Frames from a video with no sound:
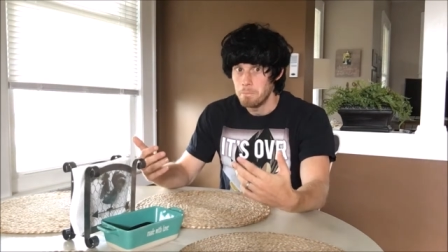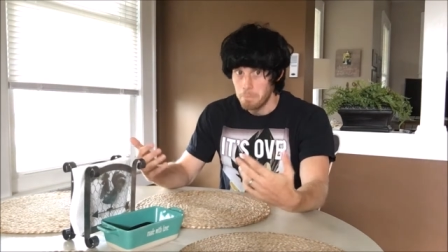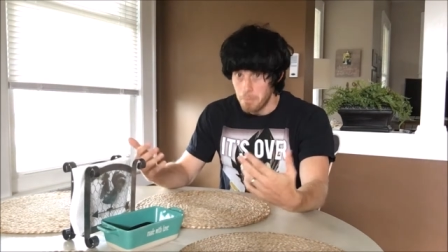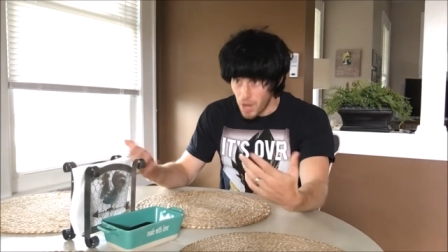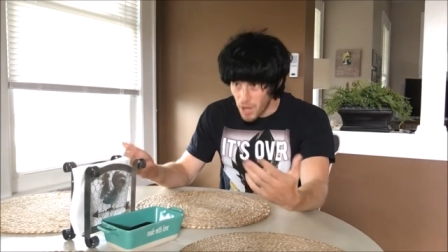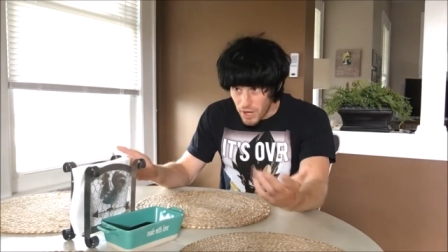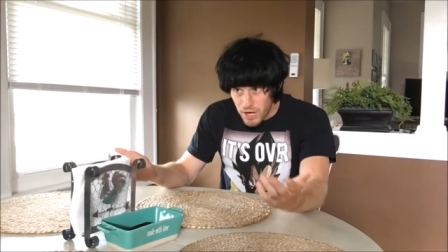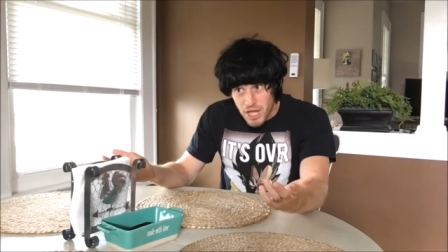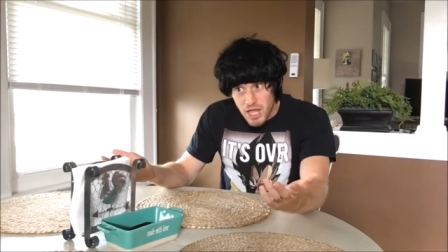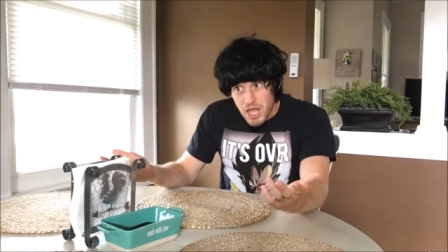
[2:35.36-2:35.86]

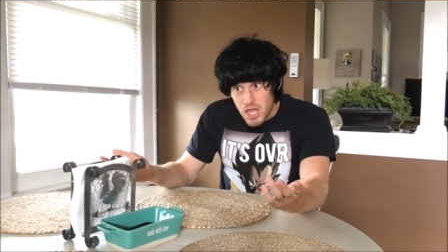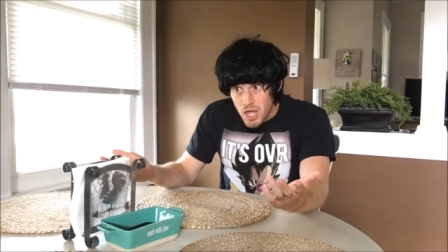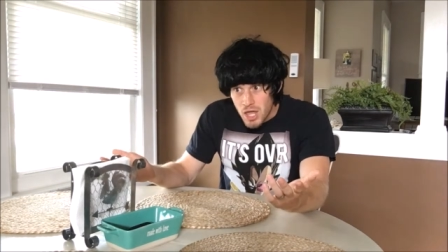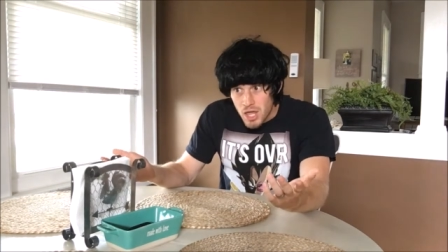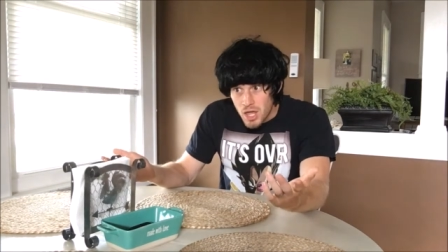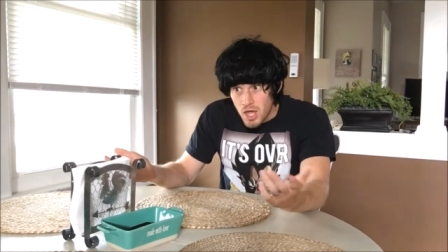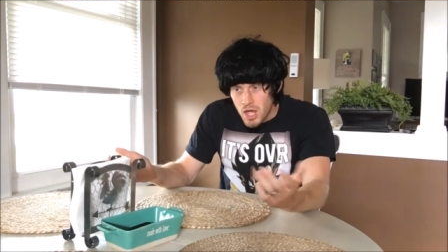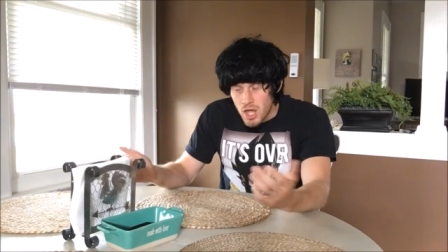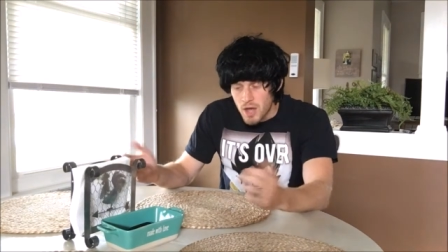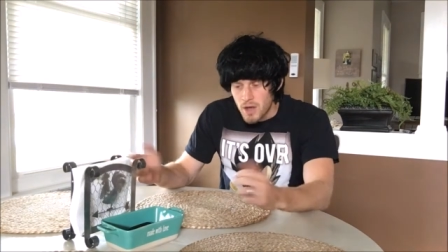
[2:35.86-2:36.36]
money?
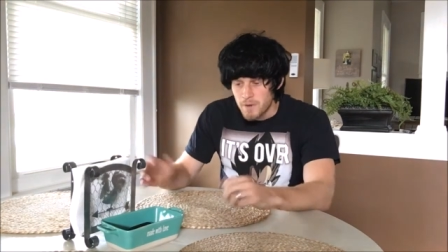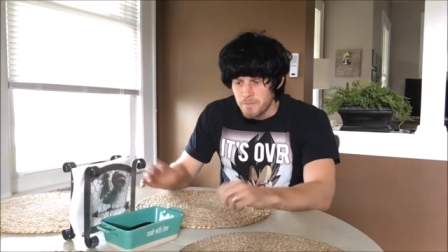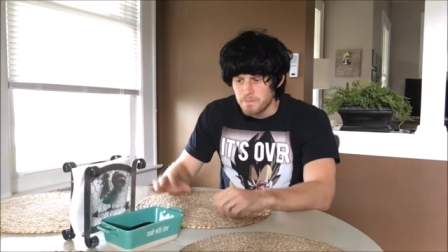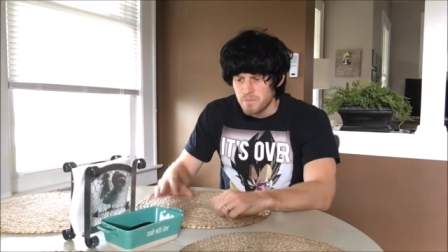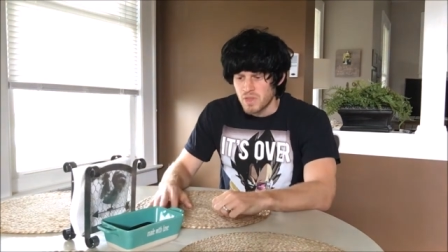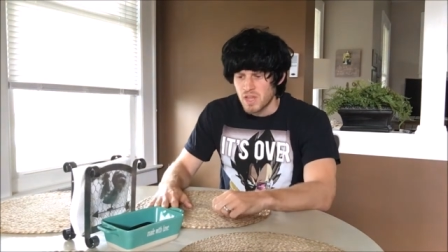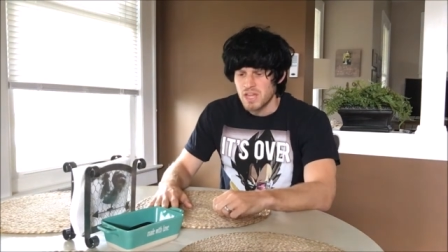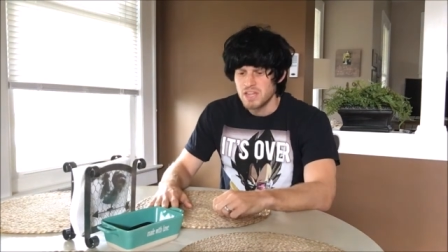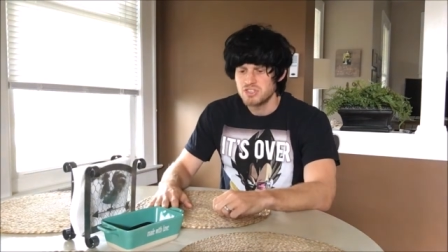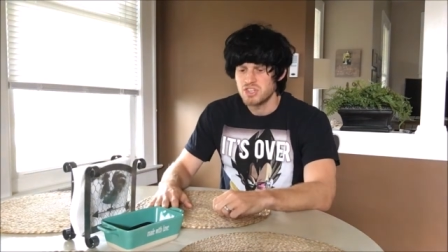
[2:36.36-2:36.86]

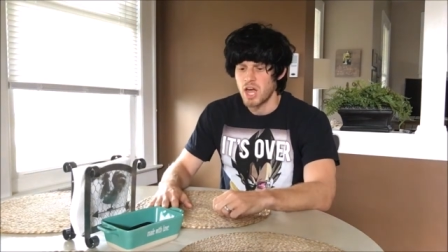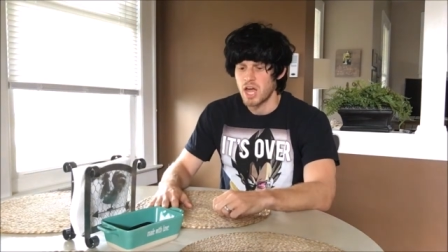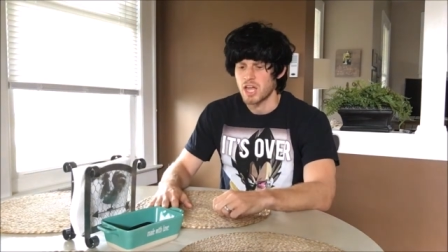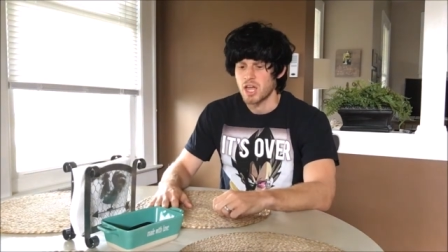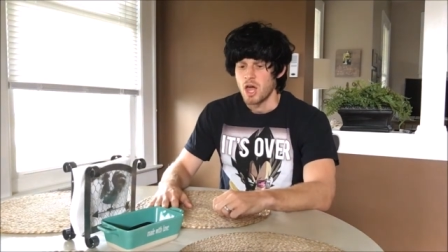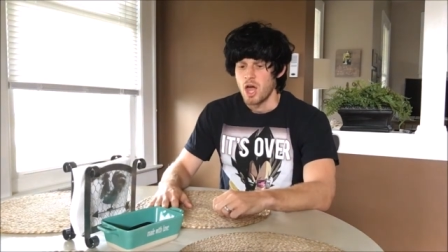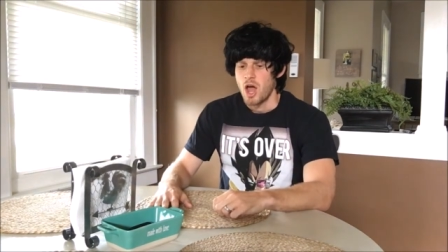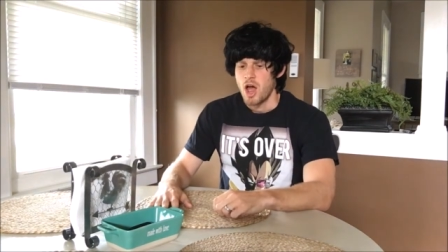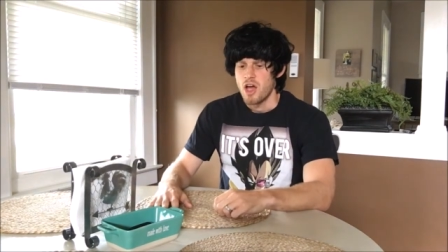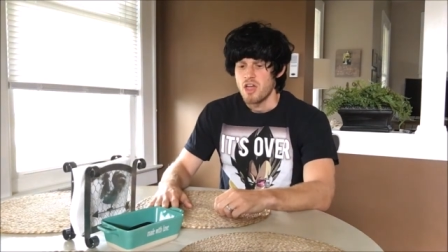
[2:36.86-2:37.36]
And he's like,
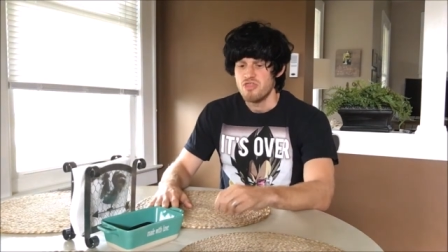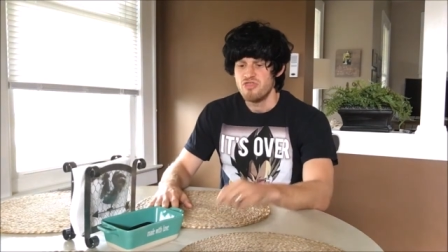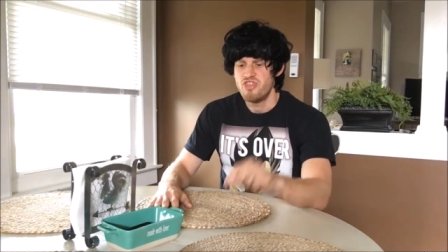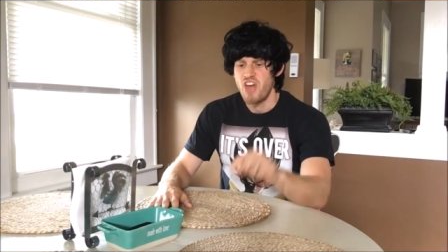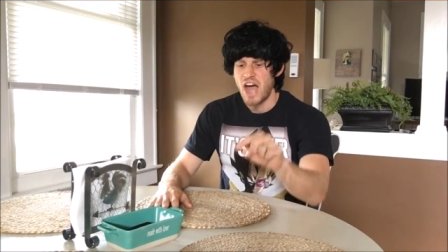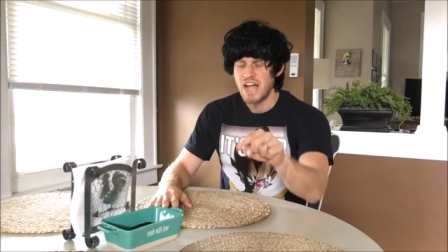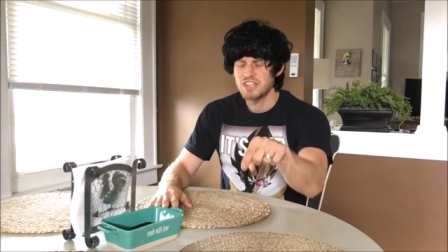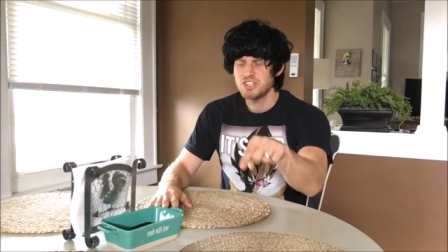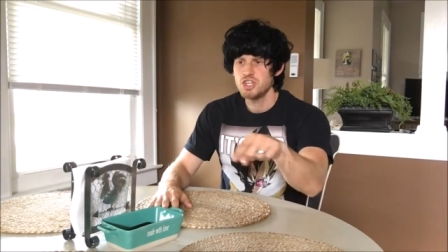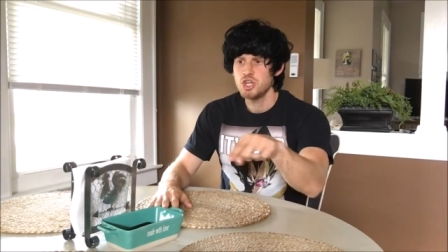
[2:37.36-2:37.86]

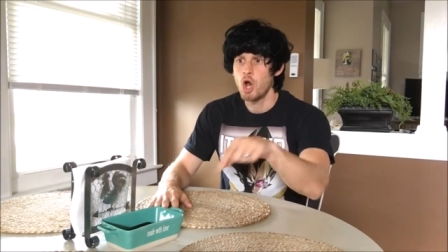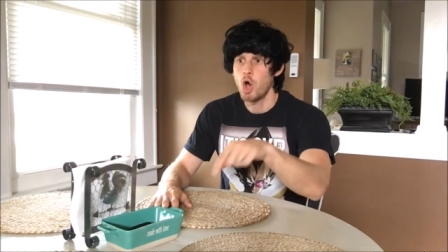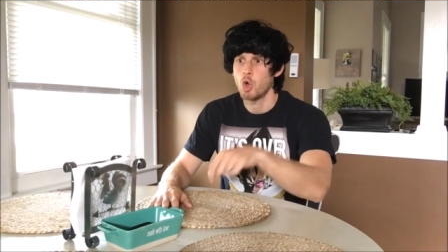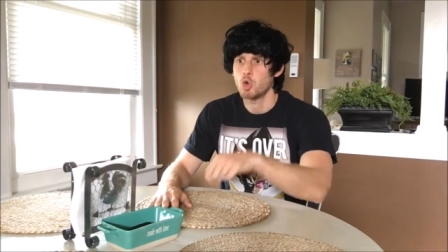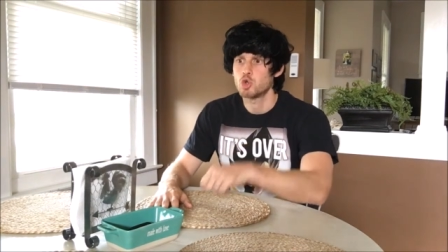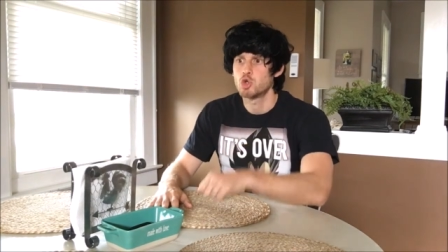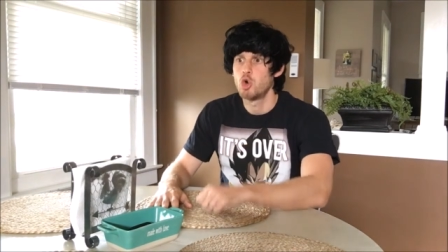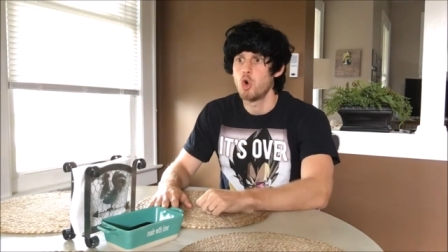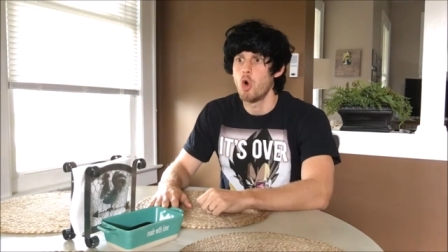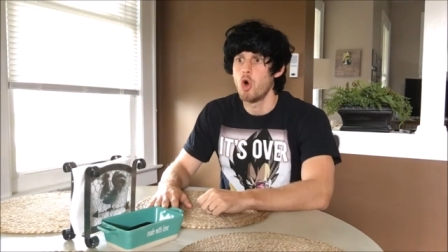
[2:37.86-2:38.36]
that's an
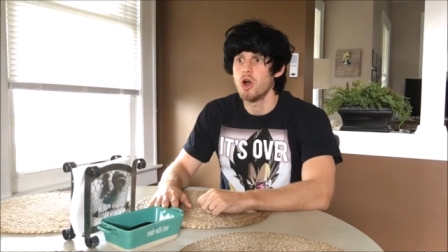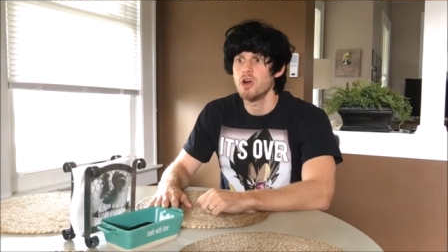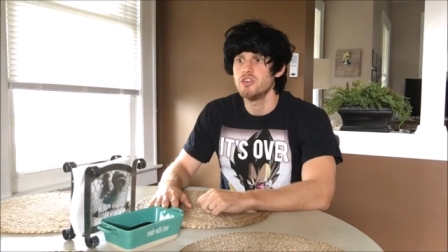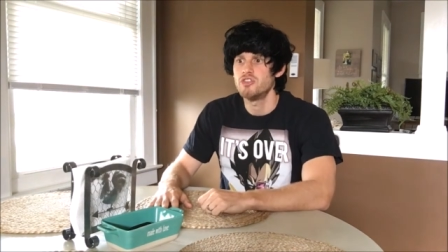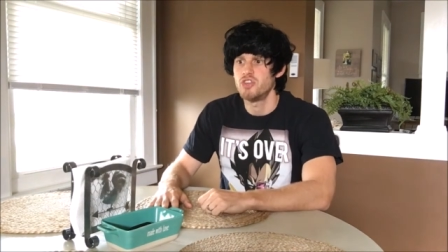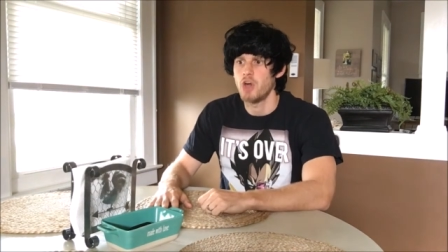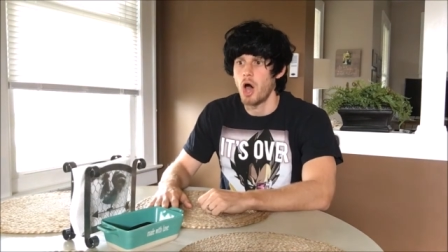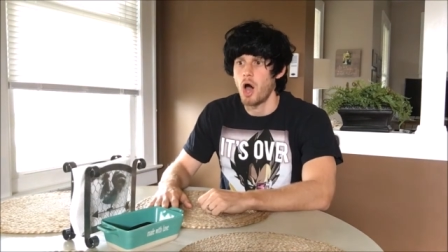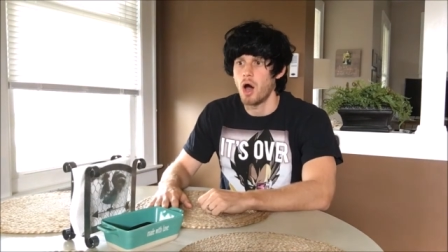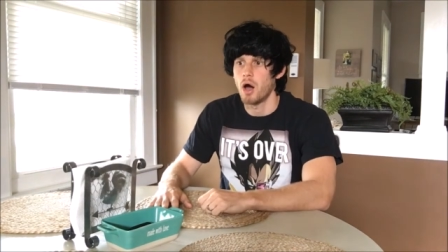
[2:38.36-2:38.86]
old corn
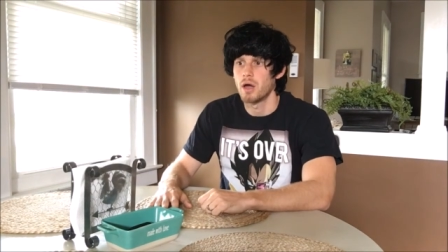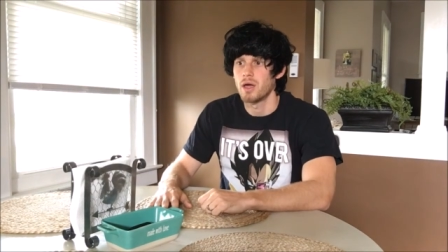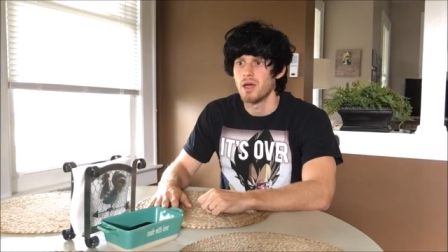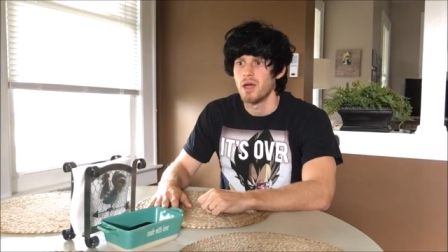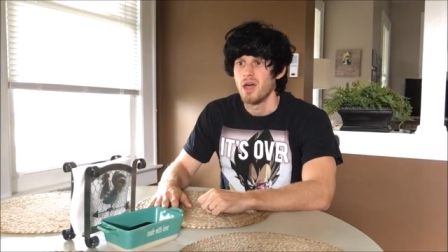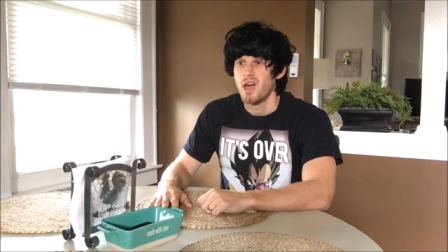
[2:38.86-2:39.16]
dog.